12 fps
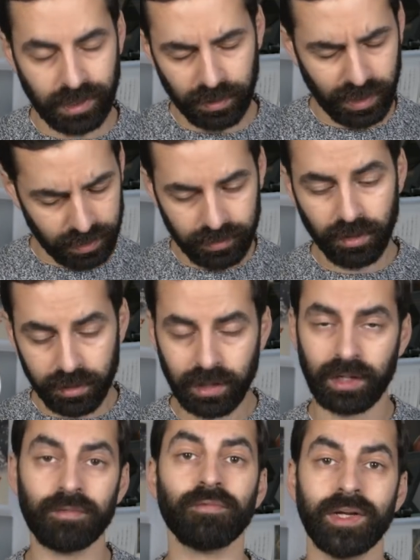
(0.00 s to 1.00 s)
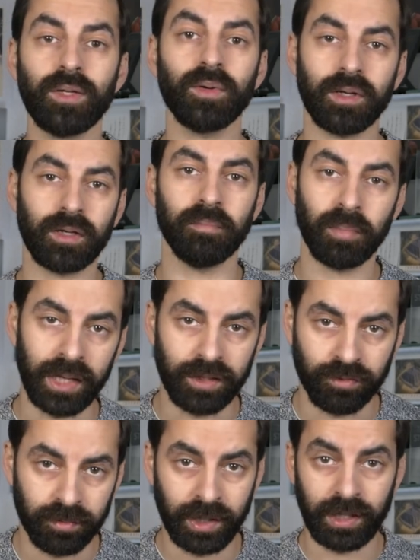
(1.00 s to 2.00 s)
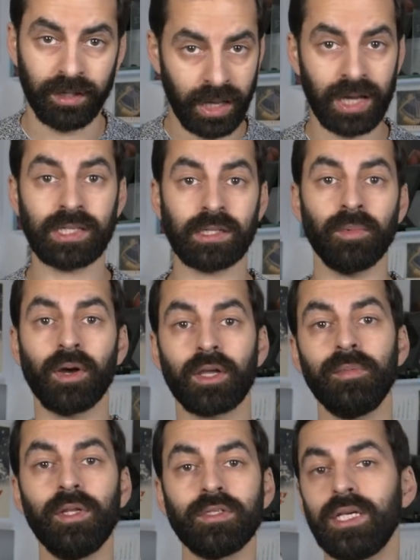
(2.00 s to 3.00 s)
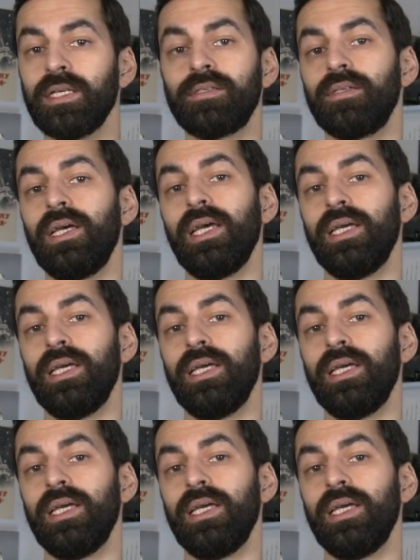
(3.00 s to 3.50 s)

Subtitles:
Now, I know that a frequent complaint from the ASMR community is